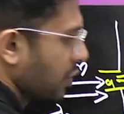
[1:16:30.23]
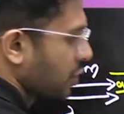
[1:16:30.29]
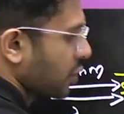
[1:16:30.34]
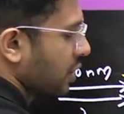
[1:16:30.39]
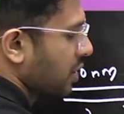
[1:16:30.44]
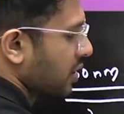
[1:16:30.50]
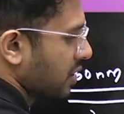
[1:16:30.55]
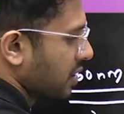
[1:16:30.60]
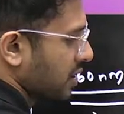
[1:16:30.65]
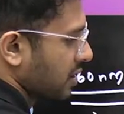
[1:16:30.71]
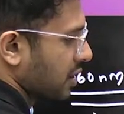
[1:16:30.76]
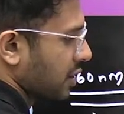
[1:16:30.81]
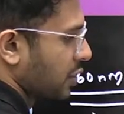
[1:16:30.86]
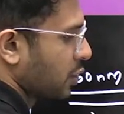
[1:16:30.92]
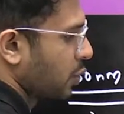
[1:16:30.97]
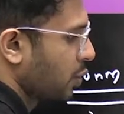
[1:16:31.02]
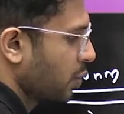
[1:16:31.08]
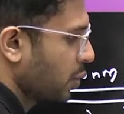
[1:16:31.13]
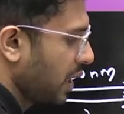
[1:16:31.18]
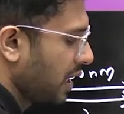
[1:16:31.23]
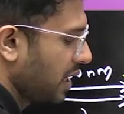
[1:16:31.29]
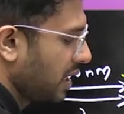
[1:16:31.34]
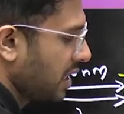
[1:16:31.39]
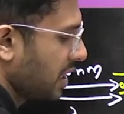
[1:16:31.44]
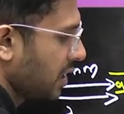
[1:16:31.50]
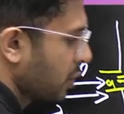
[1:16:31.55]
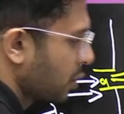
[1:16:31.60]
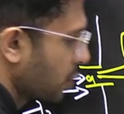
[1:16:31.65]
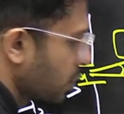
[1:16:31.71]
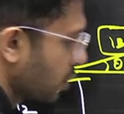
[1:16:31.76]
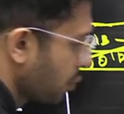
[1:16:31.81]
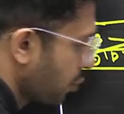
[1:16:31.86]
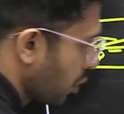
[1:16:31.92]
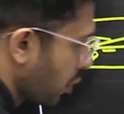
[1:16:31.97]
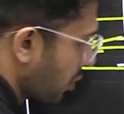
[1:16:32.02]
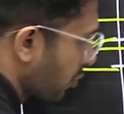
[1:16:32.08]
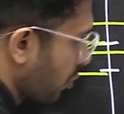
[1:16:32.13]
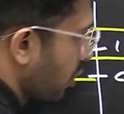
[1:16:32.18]
So this is a 220 into 2,
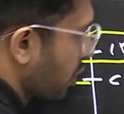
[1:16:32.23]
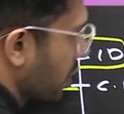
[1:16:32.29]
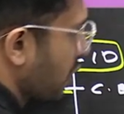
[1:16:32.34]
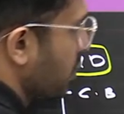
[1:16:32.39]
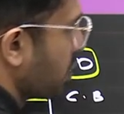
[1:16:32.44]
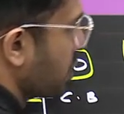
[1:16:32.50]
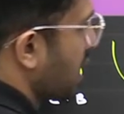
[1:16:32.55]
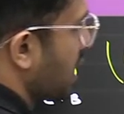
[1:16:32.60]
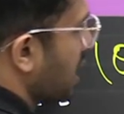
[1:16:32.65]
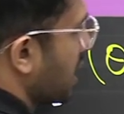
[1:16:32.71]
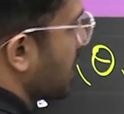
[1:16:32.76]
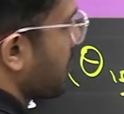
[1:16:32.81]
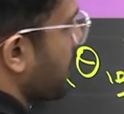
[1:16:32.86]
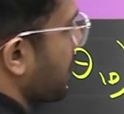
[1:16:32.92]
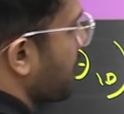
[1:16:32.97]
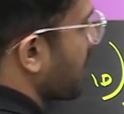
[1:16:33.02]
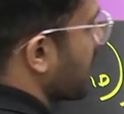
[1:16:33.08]
440 ho jayega.